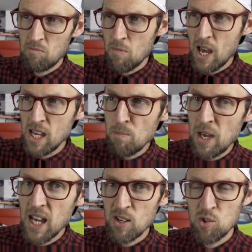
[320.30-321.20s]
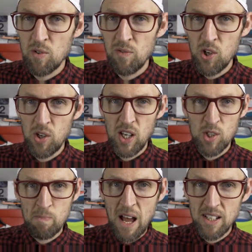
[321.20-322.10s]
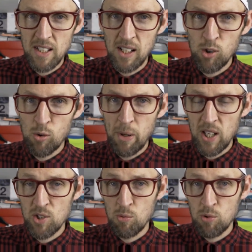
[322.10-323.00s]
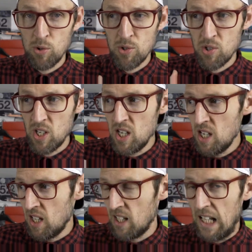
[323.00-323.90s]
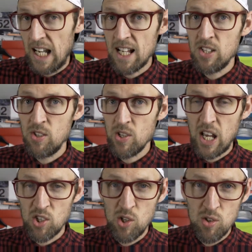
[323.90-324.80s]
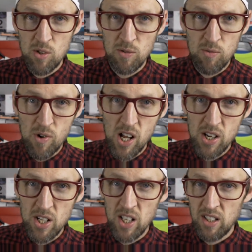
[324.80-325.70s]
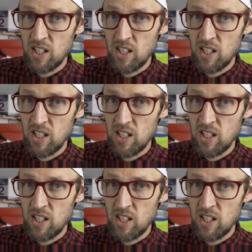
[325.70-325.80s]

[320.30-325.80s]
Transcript: Maybe as the foot expanded a little bit towards the latter sections of the run,